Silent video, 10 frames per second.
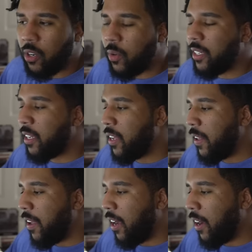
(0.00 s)
know it.
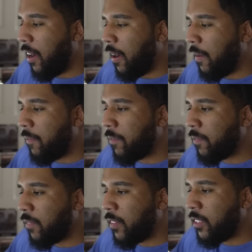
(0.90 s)

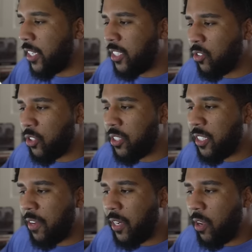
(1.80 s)

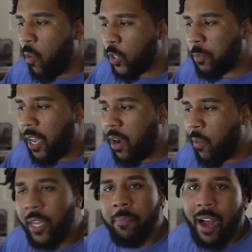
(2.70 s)
670
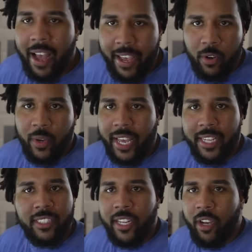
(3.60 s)
horsepower, goodbye
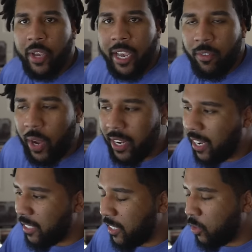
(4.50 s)
Hellcats and Hellcat Red
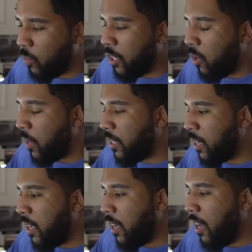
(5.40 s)
Eyes, as we know it.
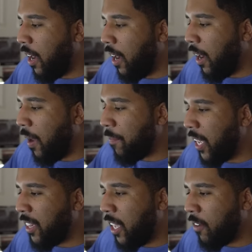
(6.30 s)

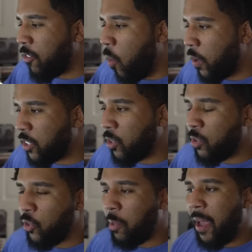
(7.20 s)
And then, of course, so
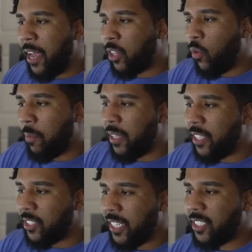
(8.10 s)
do the math with me.
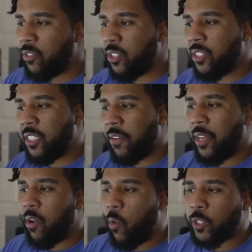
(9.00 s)
The
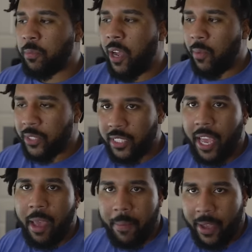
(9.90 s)
670 horsepower
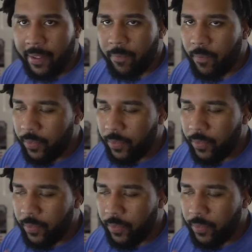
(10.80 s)
Scatpack